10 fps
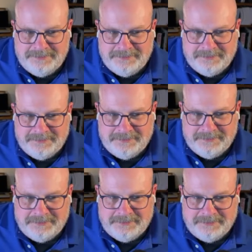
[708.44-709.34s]

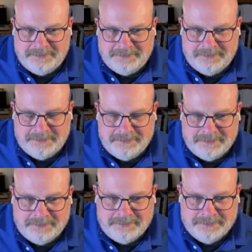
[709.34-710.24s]

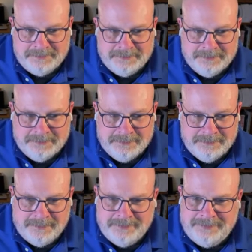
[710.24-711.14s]

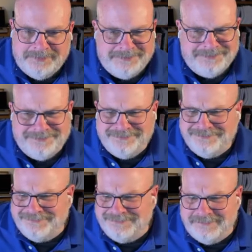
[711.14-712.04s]

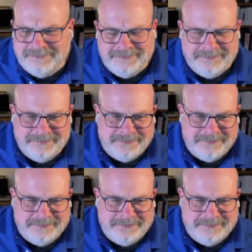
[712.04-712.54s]
No words are spoken by the person on screen.